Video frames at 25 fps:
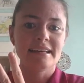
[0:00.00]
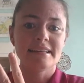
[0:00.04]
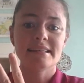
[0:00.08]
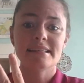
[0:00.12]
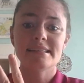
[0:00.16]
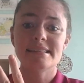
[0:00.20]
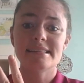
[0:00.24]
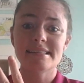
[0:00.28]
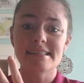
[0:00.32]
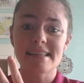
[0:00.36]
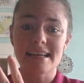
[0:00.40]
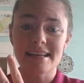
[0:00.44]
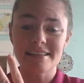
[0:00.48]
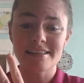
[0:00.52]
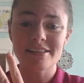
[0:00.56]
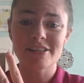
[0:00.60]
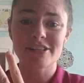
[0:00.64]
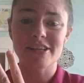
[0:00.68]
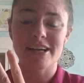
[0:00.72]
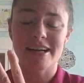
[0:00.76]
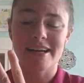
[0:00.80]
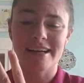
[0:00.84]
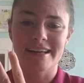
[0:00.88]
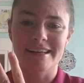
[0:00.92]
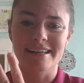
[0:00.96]
The
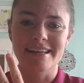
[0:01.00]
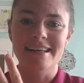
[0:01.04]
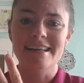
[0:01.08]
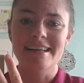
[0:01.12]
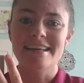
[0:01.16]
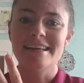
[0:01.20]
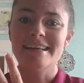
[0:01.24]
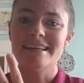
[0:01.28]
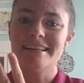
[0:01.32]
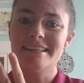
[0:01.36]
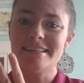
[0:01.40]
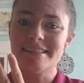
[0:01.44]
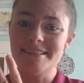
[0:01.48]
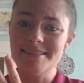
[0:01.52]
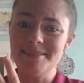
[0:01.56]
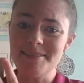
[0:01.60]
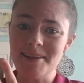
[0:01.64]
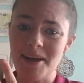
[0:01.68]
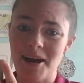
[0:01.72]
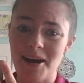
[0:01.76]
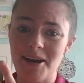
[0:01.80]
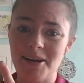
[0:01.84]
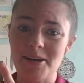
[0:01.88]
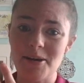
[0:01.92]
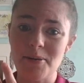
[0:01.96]
sunshine is
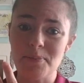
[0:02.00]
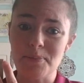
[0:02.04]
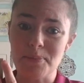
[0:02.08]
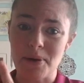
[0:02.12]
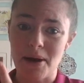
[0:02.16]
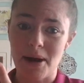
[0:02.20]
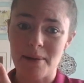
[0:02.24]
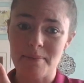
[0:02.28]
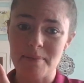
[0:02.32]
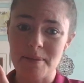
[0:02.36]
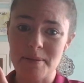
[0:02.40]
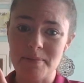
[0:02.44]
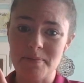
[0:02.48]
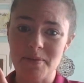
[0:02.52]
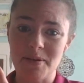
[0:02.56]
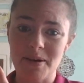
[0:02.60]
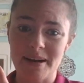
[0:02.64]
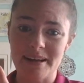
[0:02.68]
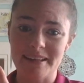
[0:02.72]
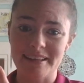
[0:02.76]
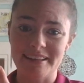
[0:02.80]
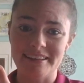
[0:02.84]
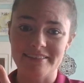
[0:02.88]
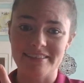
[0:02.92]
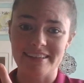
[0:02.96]
not a problem where
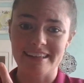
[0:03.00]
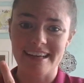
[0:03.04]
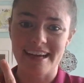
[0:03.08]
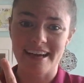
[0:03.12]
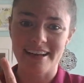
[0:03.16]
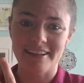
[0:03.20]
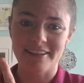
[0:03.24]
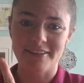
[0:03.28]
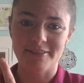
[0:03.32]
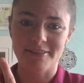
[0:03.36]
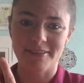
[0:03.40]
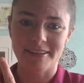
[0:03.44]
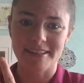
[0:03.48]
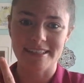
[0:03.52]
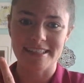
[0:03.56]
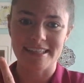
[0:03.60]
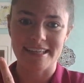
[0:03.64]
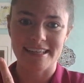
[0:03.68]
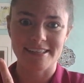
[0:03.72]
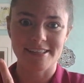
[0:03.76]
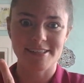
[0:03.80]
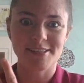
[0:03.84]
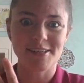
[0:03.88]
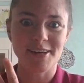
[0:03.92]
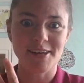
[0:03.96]
I live in
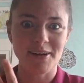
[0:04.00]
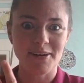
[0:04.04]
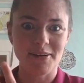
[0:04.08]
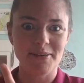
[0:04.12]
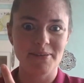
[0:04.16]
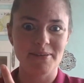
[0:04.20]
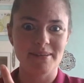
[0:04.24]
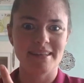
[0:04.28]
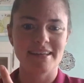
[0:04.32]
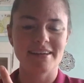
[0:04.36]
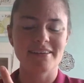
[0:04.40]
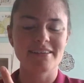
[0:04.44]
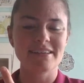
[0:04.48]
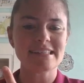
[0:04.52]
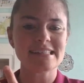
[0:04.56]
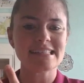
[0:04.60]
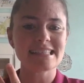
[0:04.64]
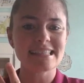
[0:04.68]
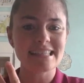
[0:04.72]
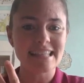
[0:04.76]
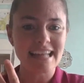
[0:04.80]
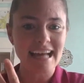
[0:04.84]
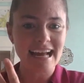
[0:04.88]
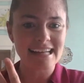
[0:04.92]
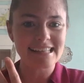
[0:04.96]
California. So there is
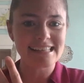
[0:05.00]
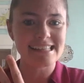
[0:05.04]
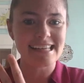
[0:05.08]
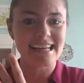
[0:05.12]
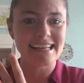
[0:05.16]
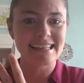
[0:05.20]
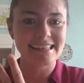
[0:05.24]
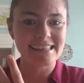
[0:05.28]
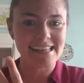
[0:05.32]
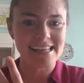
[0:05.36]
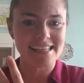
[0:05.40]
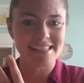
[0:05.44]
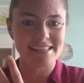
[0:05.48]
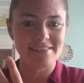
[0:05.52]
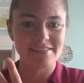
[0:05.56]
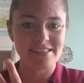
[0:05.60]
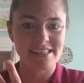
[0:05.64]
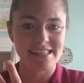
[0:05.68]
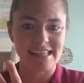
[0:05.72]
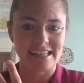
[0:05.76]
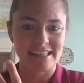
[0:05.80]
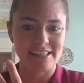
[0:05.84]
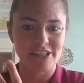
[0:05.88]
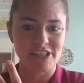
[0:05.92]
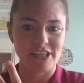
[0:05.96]
lots and lots of
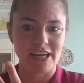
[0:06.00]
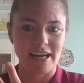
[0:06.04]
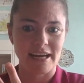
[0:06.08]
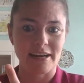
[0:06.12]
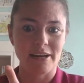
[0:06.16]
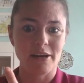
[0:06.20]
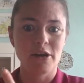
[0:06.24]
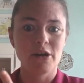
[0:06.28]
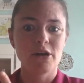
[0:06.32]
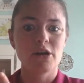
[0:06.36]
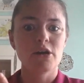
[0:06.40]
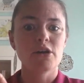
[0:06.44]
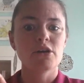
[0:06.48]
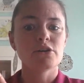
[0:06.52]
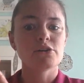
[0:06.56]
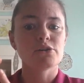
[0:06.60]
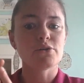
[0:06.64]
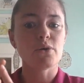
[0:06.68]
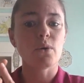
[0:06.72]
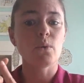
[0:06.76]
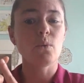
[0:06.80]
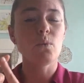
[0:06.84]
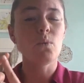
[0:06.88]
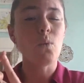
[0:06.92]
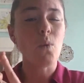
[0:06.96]
sunshine.
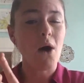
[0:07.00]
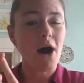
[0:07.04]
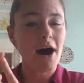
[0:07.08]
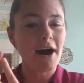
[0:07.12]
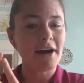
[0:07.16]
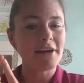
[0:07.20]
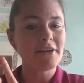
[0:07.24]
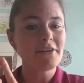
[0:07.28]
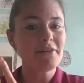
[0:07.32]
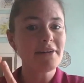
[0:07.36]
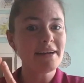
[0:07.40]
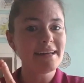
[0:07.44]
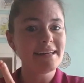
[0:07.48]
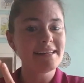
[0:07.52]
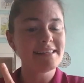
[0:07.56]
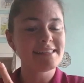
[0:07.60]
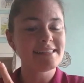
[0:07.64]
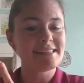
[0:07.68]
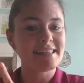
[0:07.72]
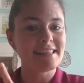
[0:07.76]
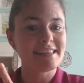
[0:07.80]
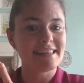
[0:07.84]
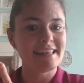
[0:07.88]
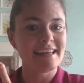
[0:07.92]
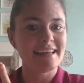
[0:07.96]
So watering is
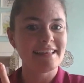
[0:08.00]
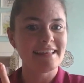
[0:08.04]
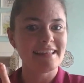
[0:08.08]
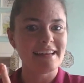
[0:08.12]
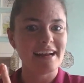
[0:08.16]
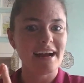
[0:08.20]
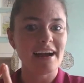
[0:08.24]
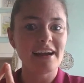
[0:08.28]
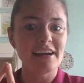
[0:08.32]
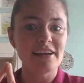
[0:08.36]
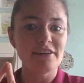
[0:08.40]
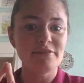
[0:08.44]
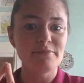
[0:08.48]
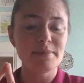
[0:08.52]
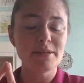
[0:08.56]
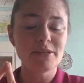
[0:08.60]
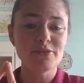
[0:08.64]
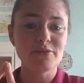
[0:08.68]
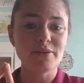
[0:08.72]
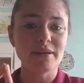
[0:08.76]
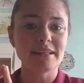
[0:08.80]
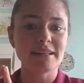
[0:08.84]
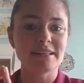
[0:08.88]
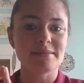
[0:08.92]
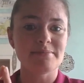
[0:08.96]
the thing that I have been
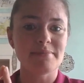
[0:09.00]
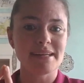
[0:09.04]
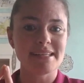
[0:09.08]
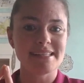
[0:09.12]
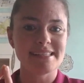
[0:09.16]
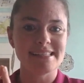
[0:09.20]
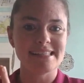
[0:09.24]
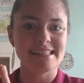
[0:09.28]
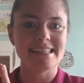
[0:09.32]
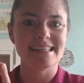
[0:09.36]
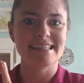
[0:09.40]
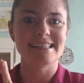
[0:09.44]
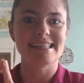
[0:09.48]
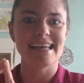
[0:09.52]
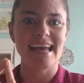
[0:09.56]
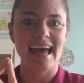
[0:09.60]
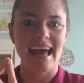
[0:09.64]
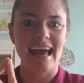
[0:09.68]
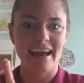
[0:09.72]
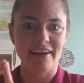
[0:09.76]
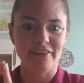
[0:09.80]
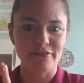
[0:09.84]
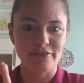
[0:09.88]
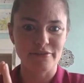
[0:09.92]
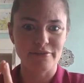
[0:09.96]
doing to my seeds
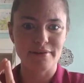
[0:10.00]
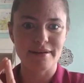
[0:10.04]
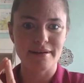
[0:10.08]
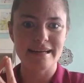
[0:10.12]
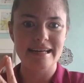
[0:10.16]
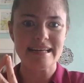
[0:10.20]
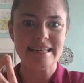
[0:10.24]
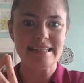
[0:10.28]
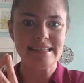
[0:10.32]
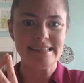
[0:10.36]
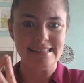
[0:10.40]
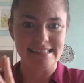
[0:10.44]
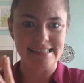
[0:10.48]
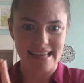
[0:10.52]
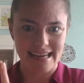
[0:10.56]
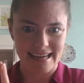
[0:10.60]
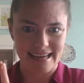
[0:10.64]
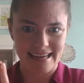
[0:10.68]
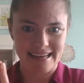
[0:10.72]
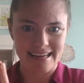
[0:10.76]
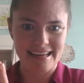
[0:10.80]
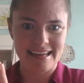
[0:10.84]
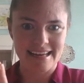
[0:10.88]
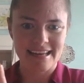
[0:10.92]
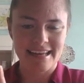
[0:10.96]
every
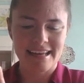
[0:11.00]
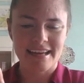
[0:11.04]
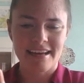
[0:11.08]
day.